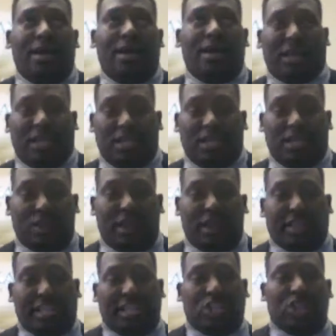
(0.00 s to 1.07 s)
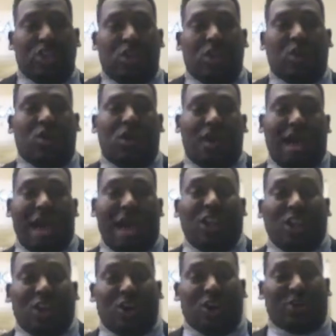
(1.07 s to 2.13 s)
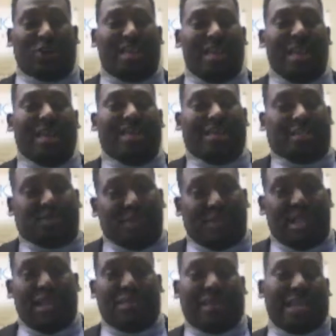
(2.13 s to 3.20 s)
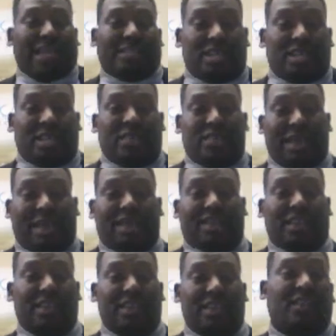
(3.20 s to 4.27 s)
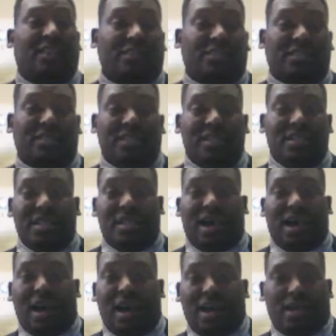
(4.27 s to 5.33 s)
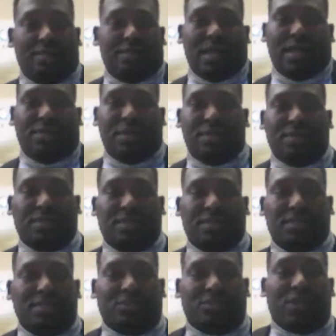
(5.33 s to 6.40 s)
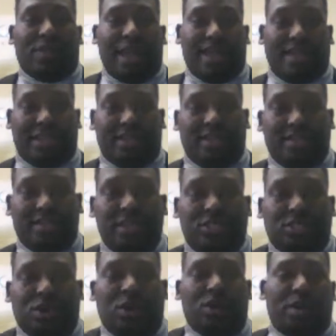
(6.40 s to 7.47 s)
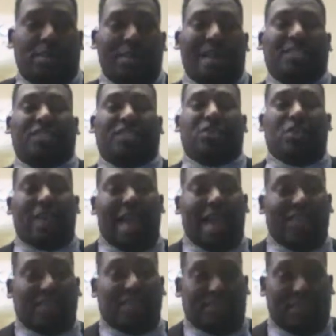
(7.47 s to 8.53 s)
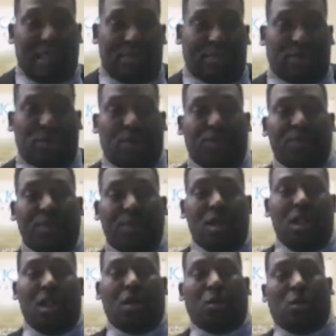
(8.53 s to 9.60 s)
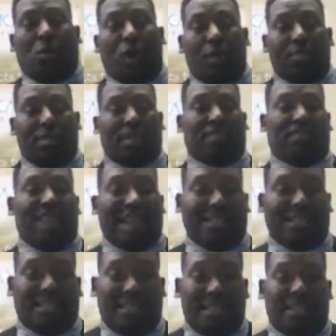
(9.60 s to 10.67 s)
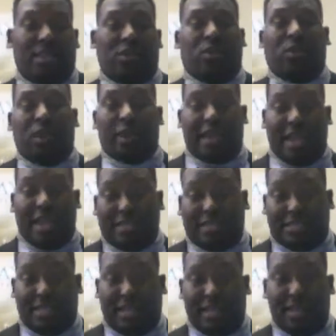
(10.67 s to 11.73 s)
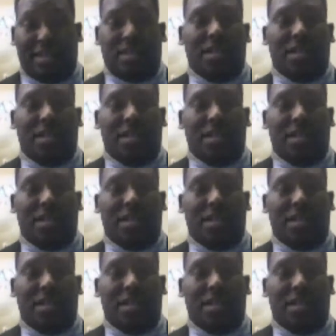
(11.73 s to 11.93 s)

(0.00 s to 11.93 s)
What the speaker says: because we already know how long this pandemic going to make a difference in many people's lives already. So imagine you're having people who are being vaccinated, who are getting sick,